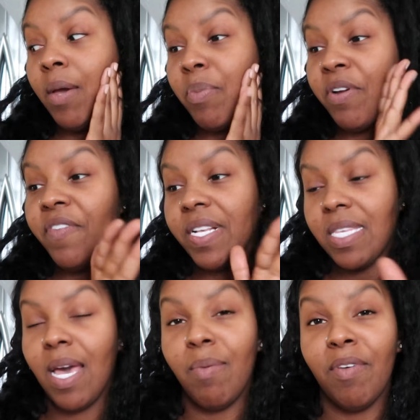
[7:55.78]
Perfect
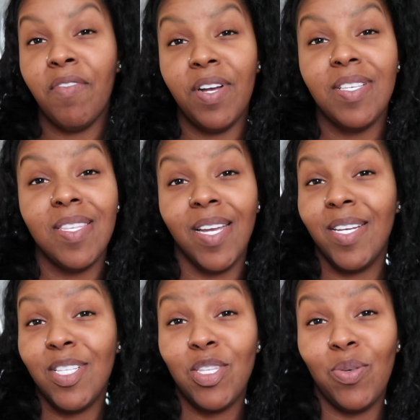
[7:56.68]
timing for us to
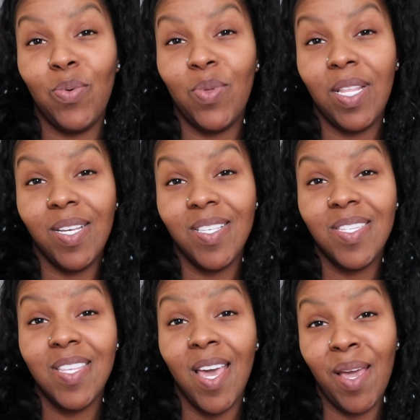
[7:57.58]
get into this
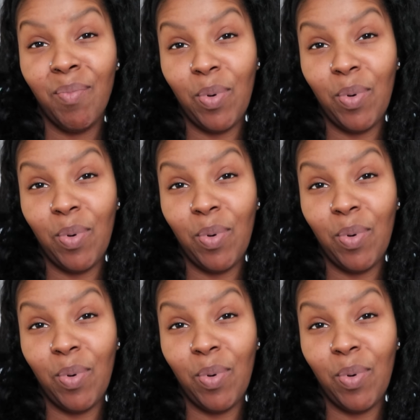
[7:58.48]
egg